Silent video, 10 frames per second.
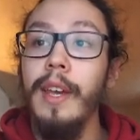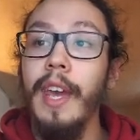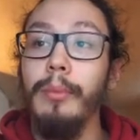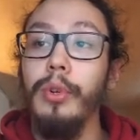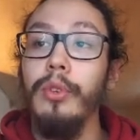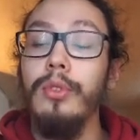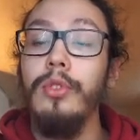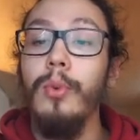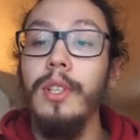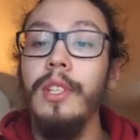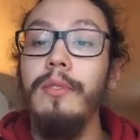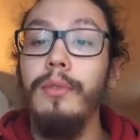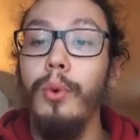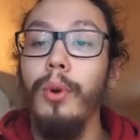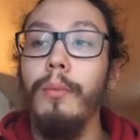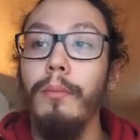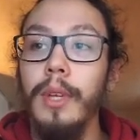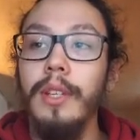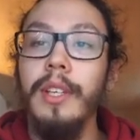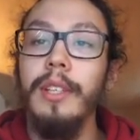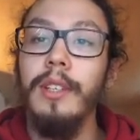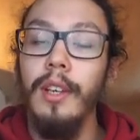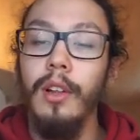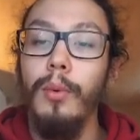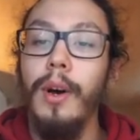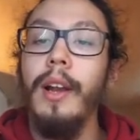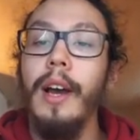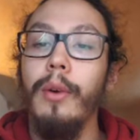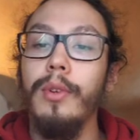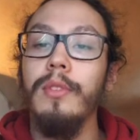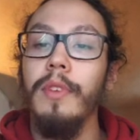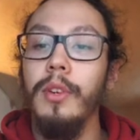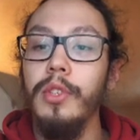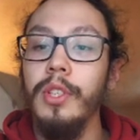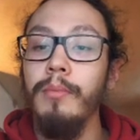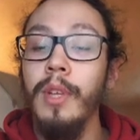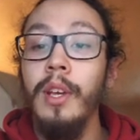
can produce 24 million kilowatt hours of energy.